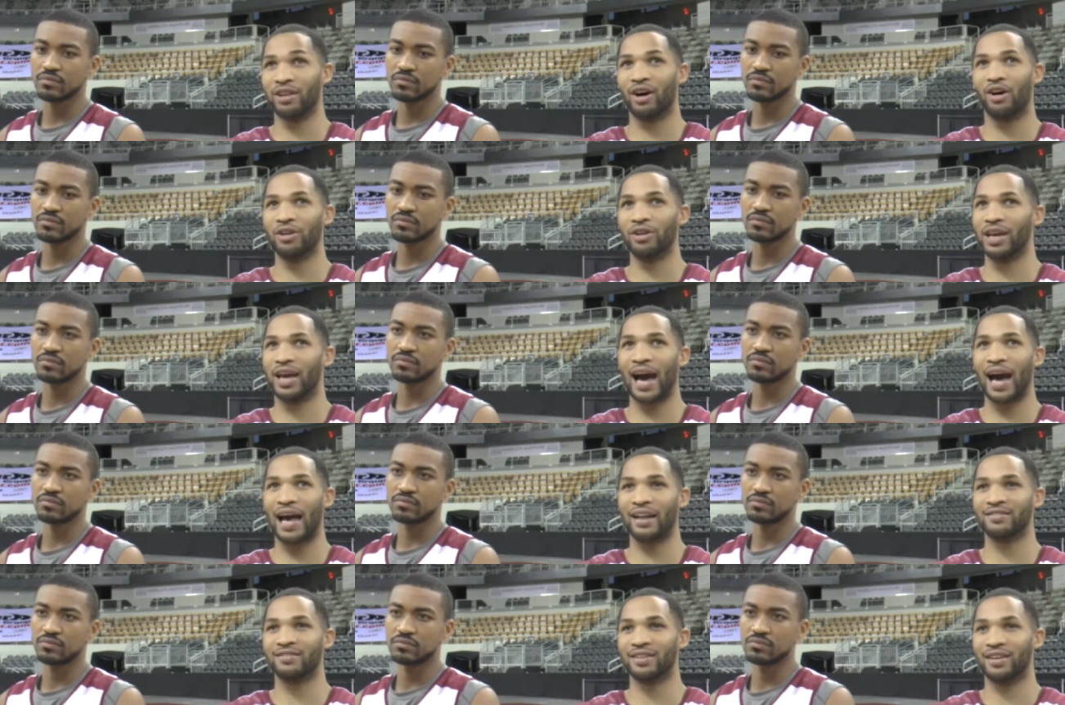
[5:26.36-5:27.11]
Speaker 1: the only
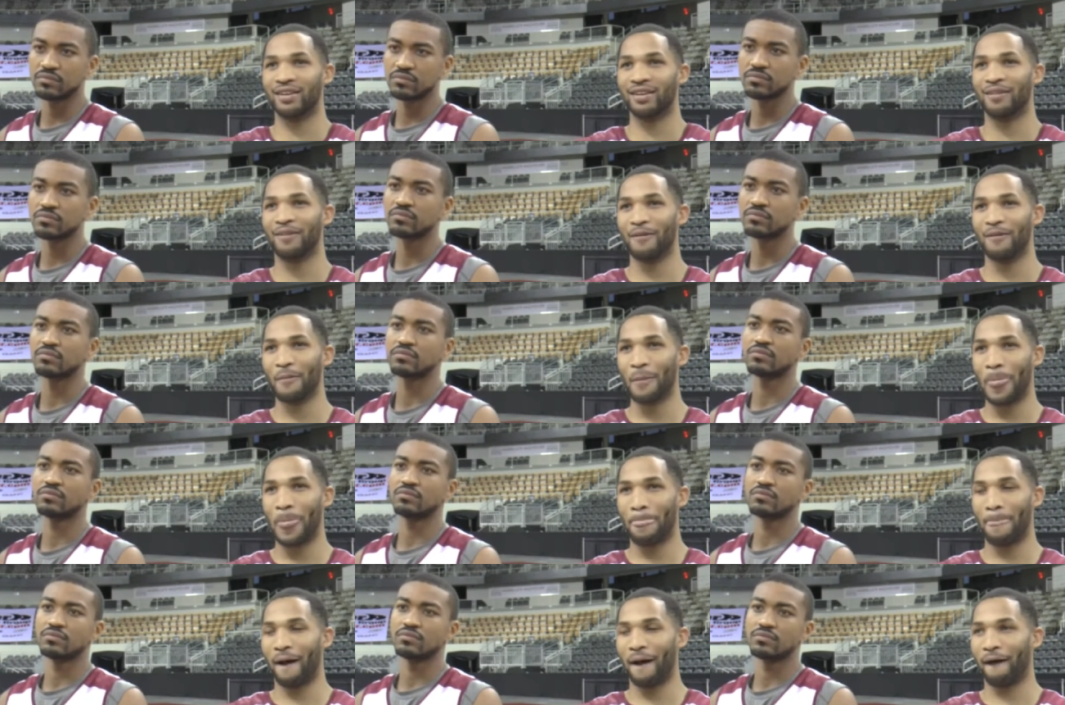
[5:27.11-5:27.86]
constant
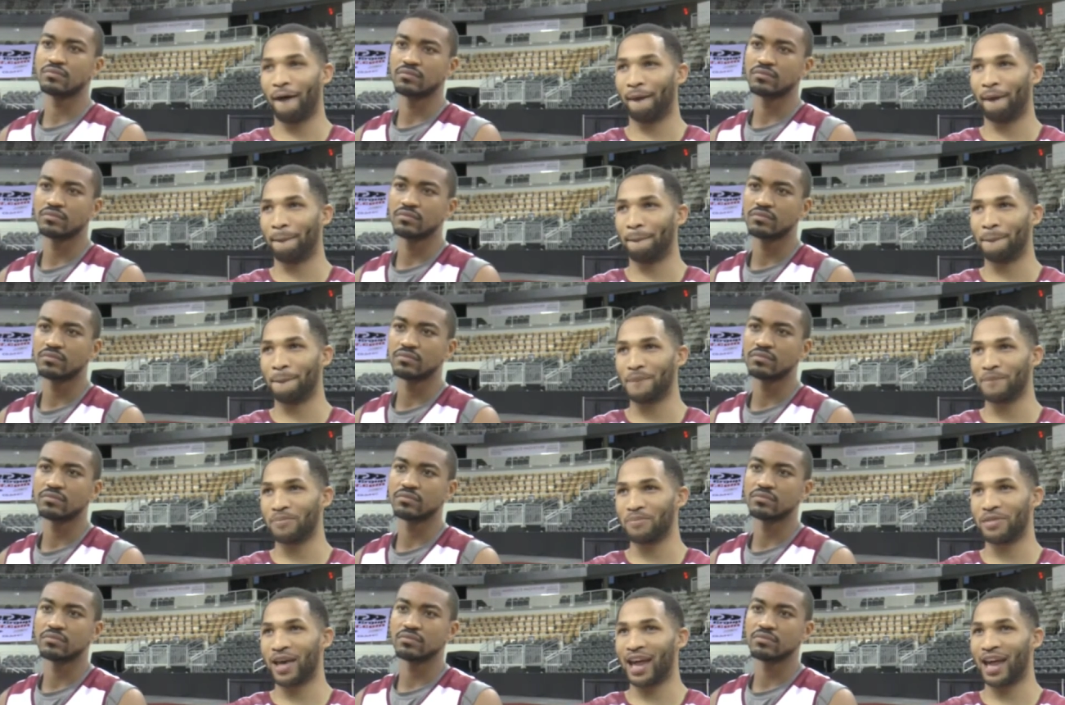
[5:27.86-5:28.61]
um,
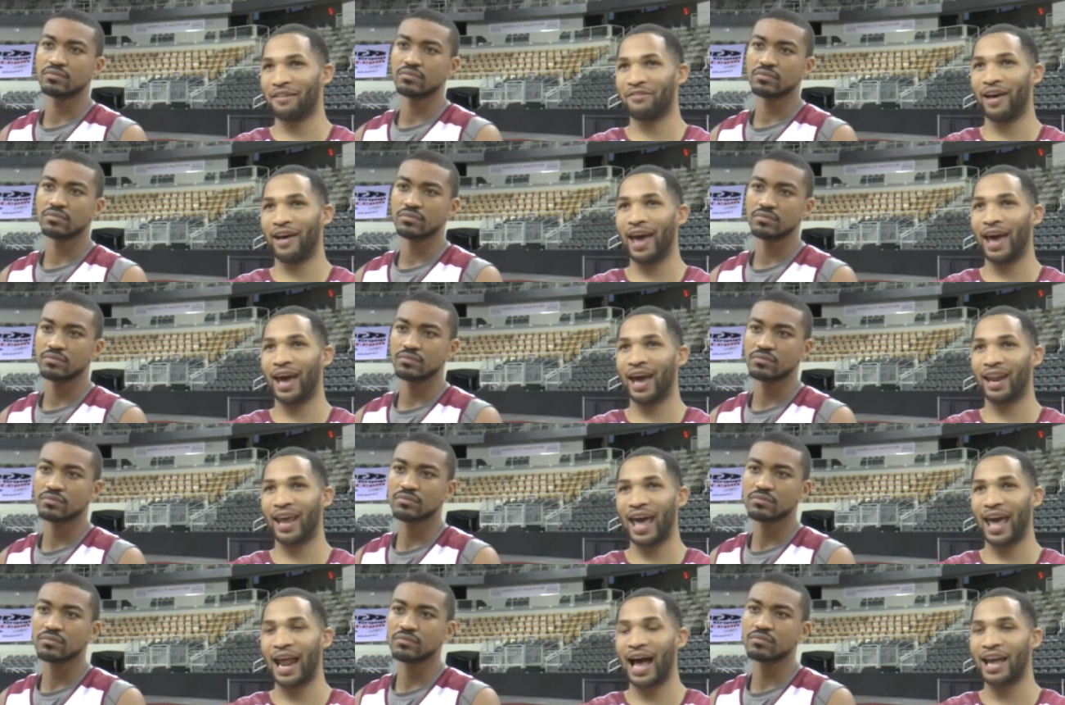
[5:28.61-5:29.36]
that I've
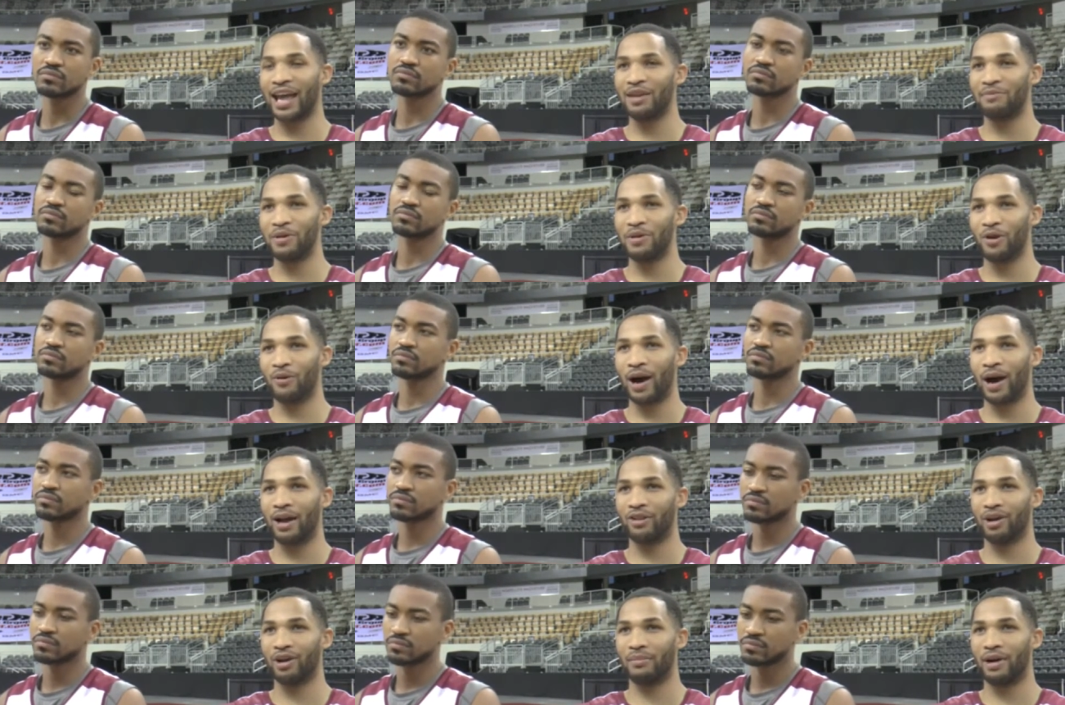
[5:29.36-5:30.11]
had at
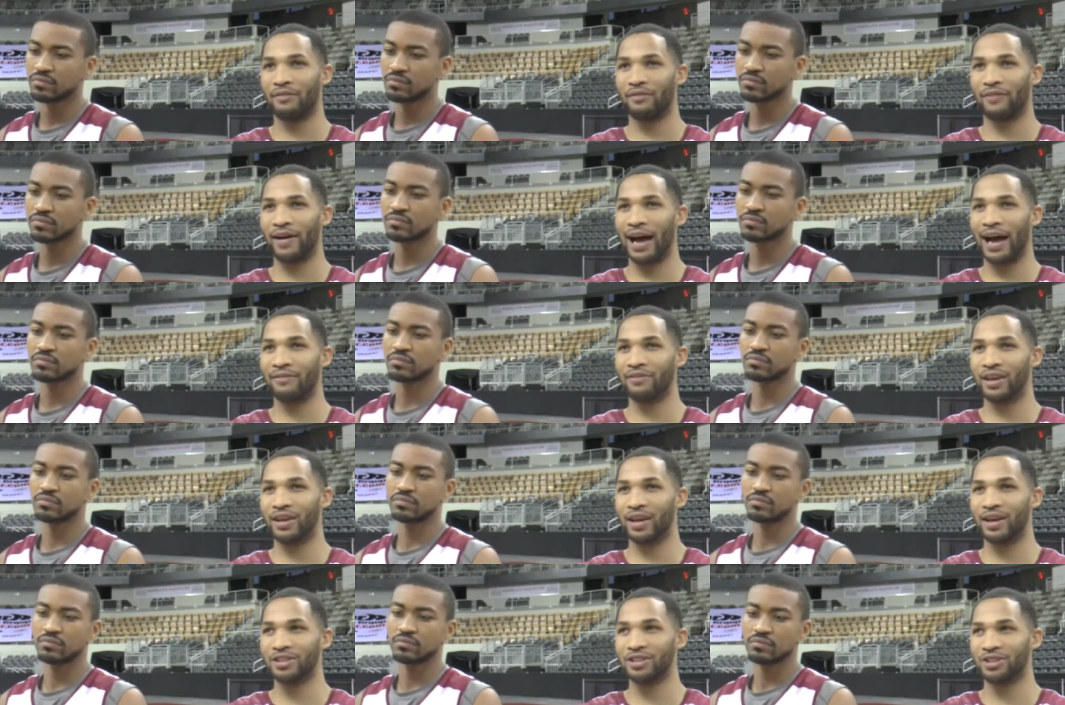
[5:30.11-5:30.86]
IUPUI during my five
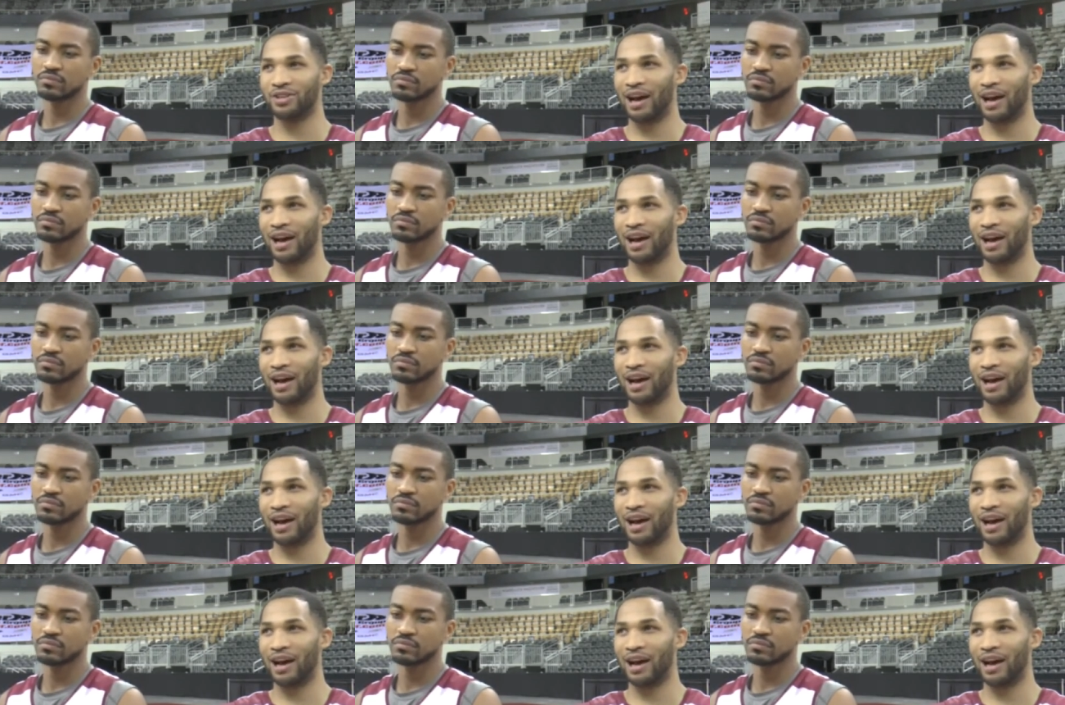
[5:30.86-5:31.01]
years. You